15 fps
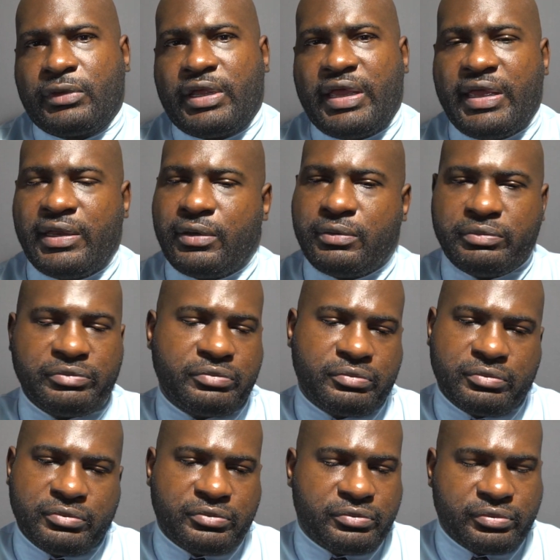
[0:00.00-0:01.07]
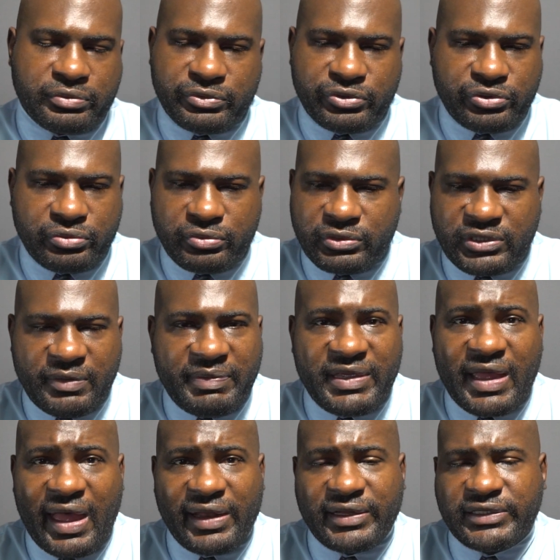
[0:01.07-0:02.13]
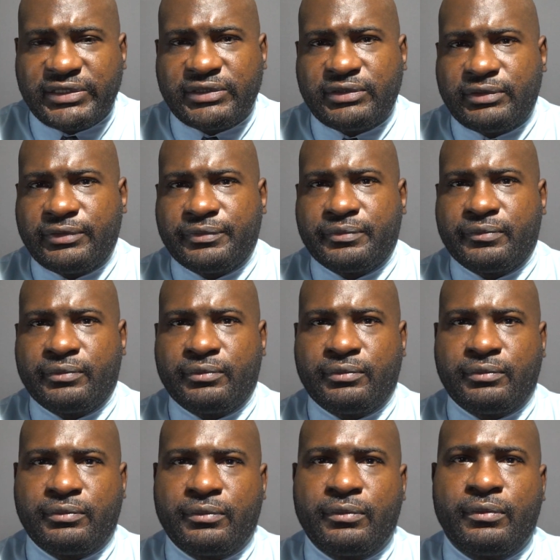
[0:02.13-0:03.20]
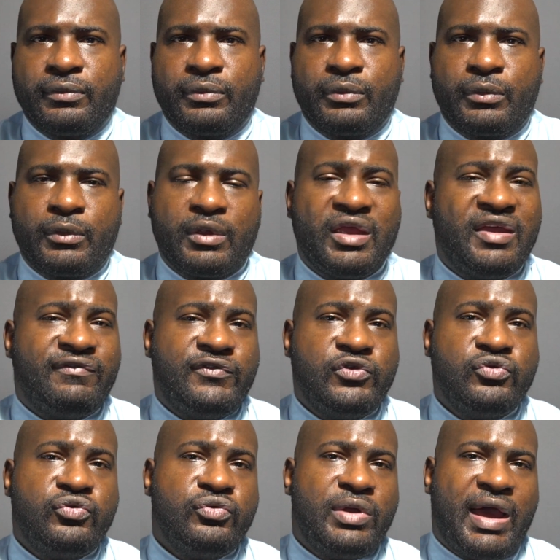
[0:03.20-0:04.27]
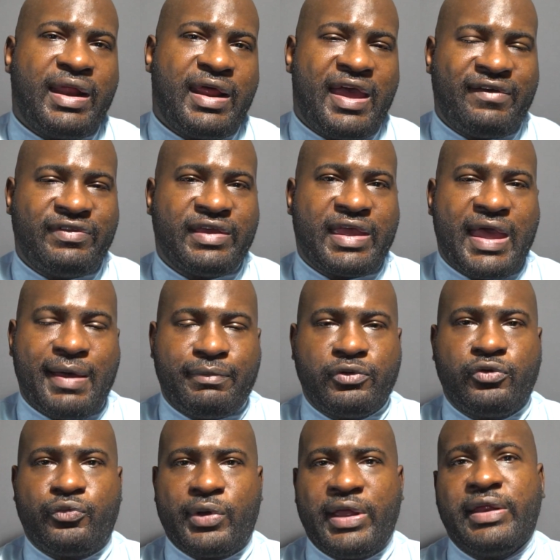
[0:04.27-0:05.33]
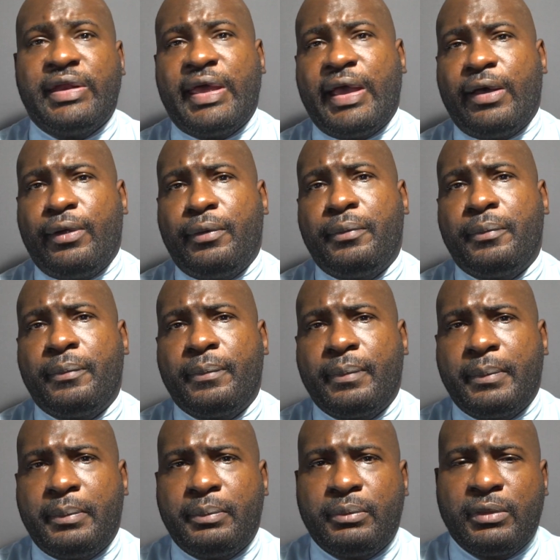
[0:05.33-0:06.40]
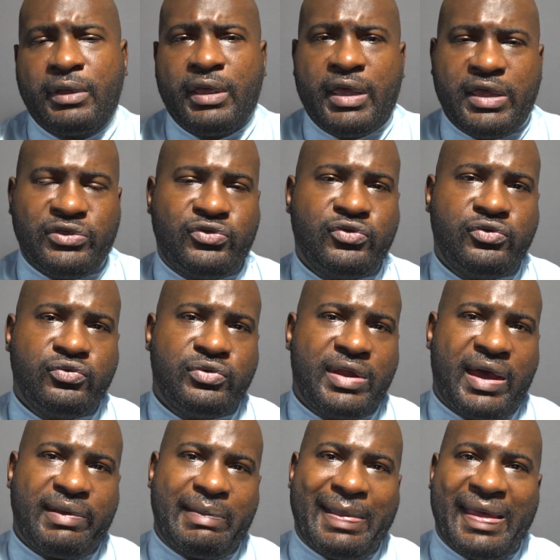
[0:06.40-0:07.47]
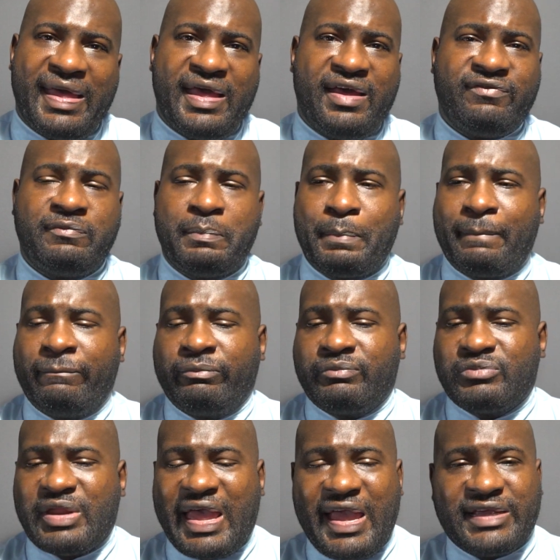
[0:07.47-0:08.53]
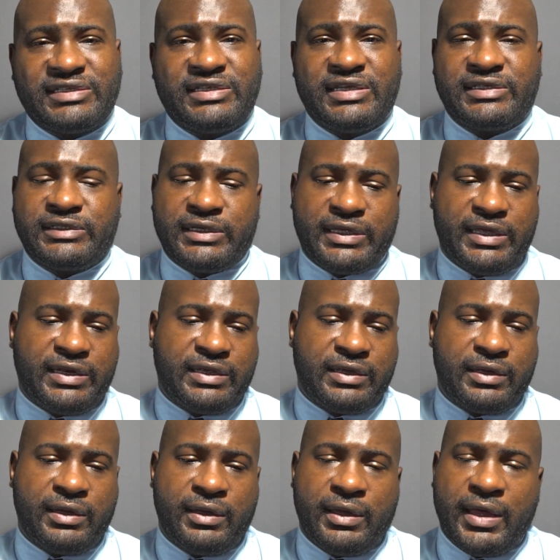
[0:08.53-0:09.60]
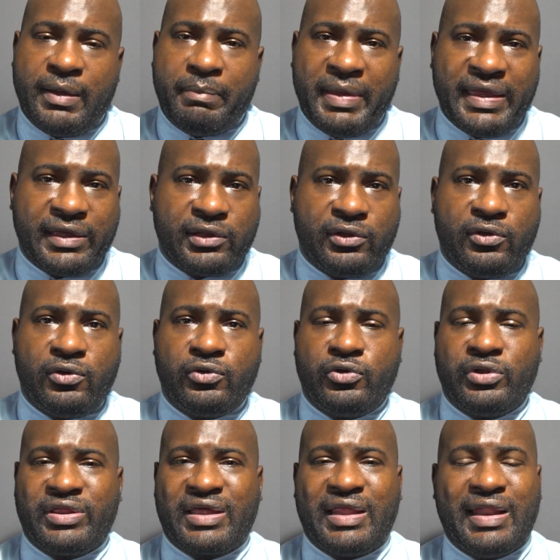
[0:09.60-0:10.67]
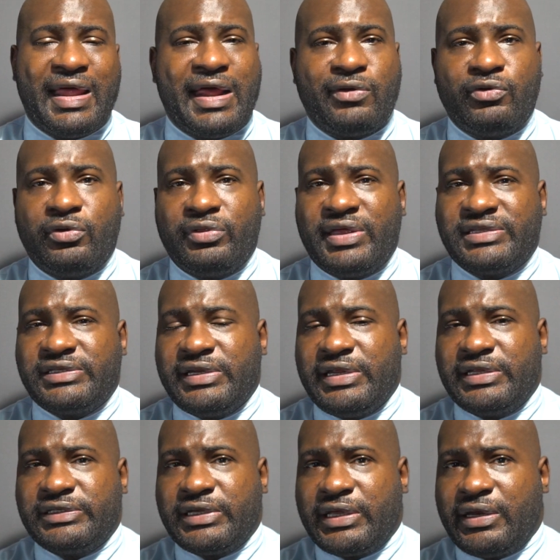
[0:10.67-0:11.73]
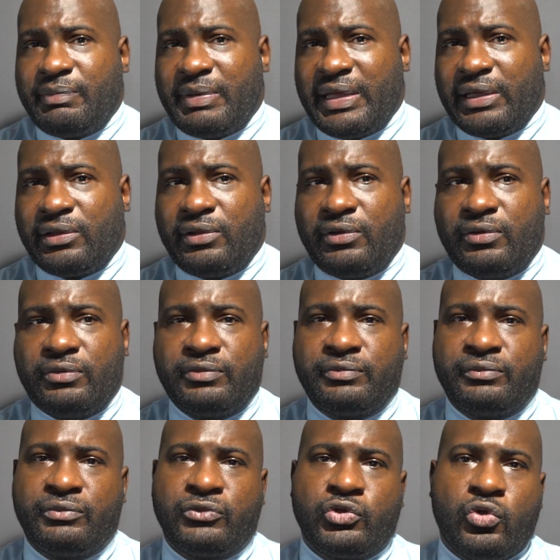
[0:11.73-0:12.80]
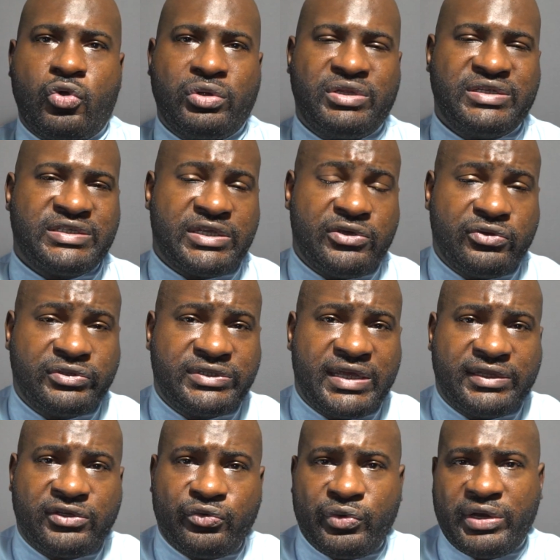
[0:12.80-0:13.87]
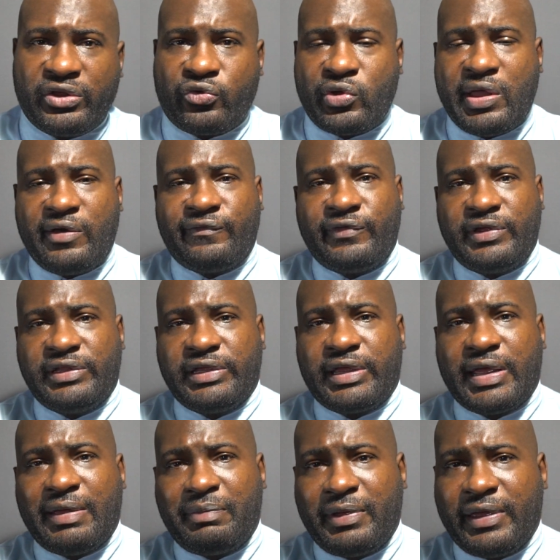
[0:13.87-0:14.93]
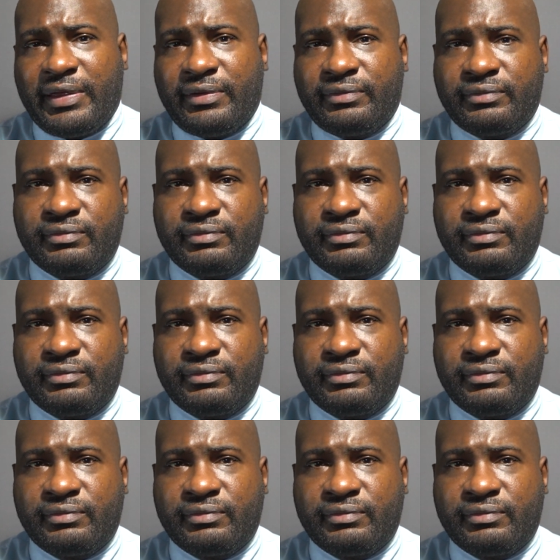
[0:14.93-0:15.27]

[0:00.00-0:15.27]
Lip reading: And to be honest, if you do not have the capital right now, and you do not have access to getting a bank loan or the collateral that's needed to get a bank loan or the skill set to run a crowdfunding campaign,